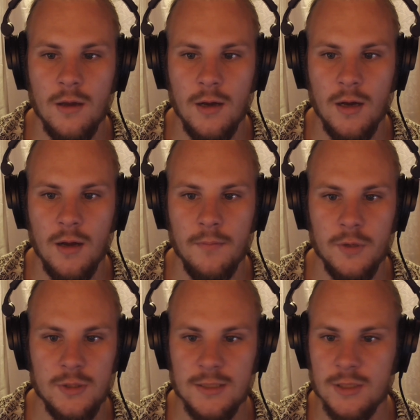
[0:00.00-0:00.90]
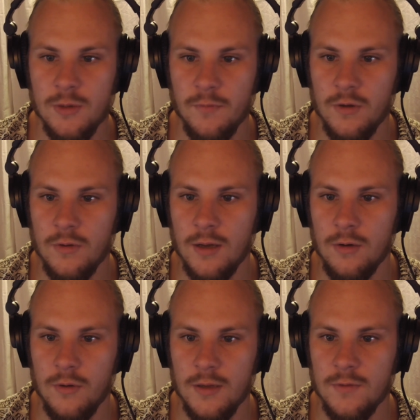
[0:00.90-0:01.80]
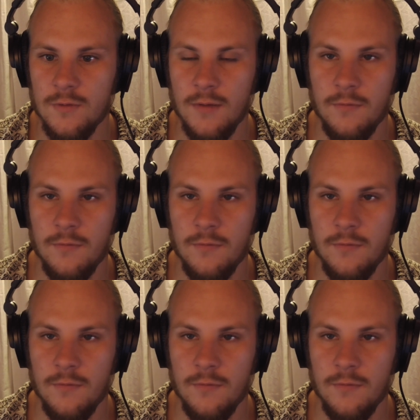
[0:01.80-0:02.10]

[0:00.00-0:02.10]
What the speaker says: but this is something you can look into